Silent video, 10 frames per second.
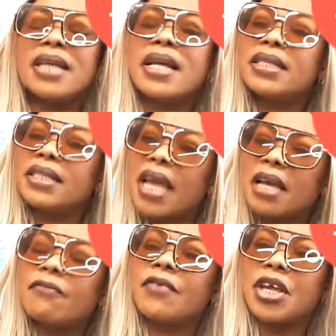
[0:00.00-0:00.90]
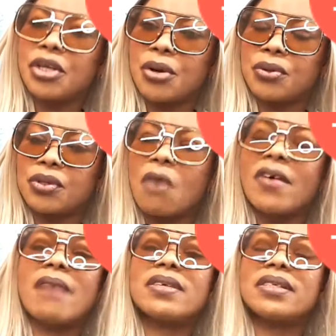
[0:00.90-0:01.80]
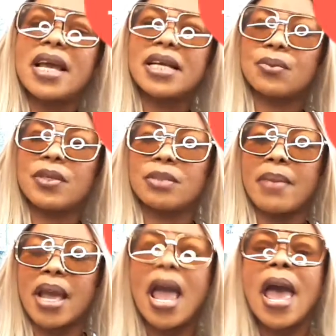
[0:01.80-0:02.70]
they take videos of having sex with me,